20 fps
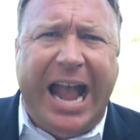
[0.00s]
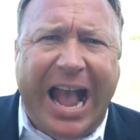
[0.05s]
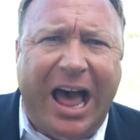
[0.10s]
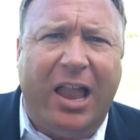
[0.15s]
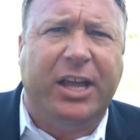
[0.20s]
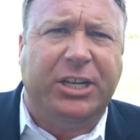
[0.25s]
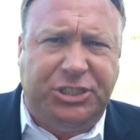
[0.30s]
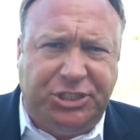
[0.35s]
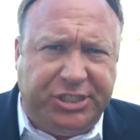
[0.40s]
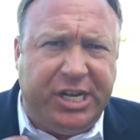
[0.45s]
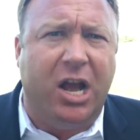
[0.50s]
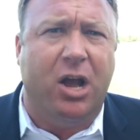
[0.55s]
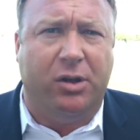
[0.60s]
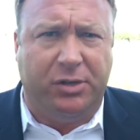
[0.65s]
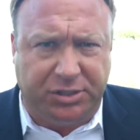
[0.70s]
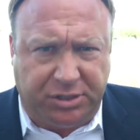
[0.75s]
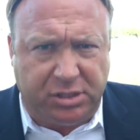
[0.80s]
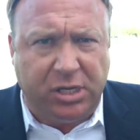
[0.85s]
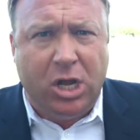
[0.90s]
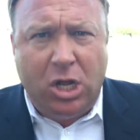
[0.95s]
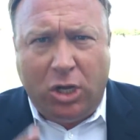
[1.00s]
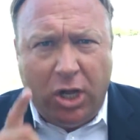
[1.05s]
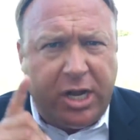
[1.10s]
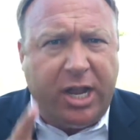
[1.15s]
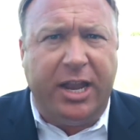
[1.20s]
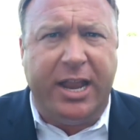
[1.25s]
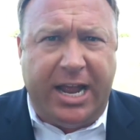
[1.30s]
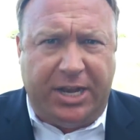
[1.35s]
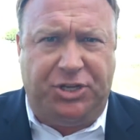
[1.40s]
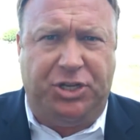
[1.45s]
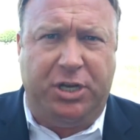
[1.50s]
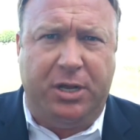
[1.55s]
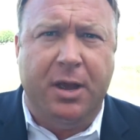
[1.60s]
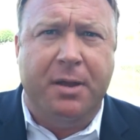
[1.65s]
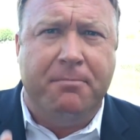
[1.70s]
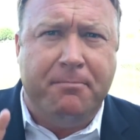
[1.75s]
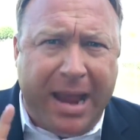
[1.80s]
Alex Jones, looking at you,